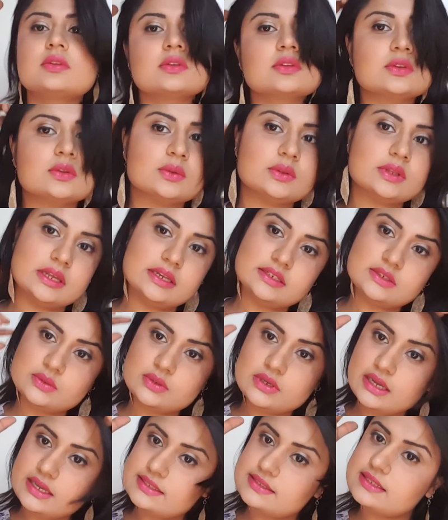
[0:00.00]
so that you
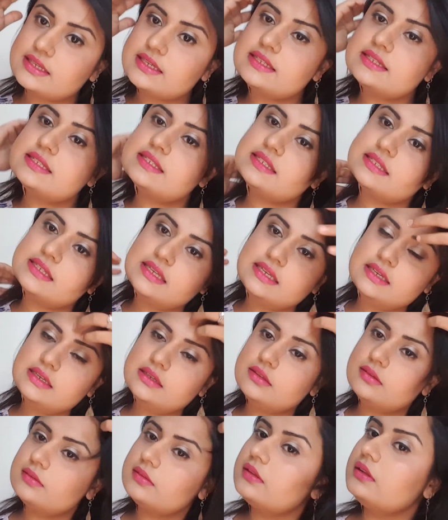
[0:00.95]
guys can see
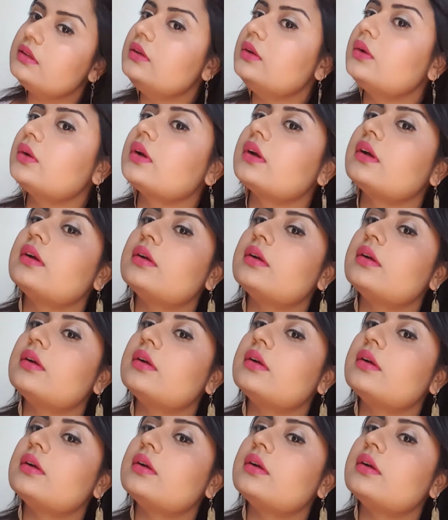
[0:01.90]
the look,